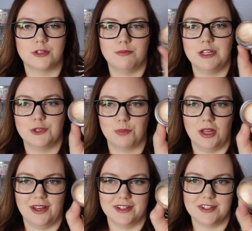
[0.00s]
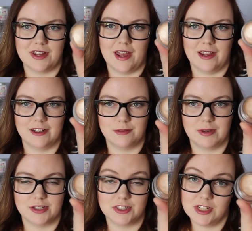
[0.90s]
to Beach Blonde and
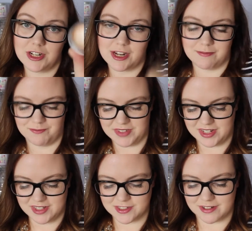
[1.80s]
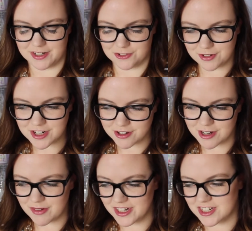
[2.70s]
Bare Study. So I had 3
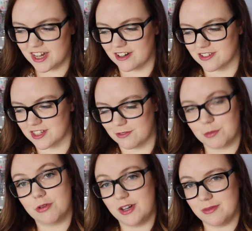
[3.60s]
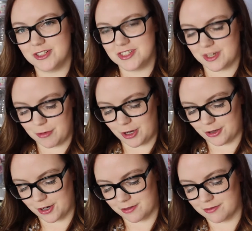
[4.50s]
cream eyeshadows that were pretty much the same
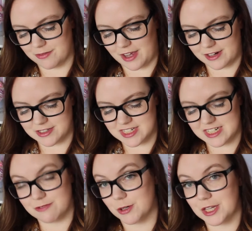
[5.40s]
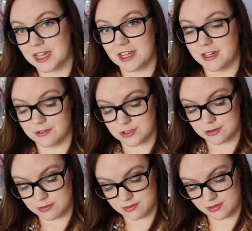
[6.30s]
color that didn't really get used.
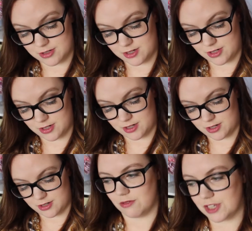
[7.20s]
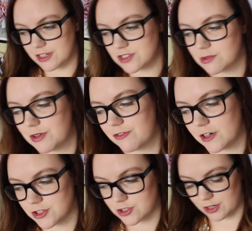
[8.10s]
Well, I used them at
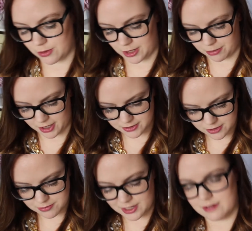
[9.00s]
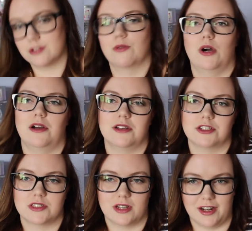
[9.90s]
first, like when I bought them, but after a while I
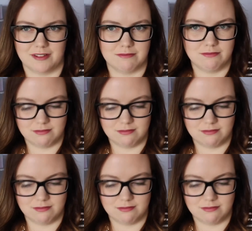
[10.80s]
just kind of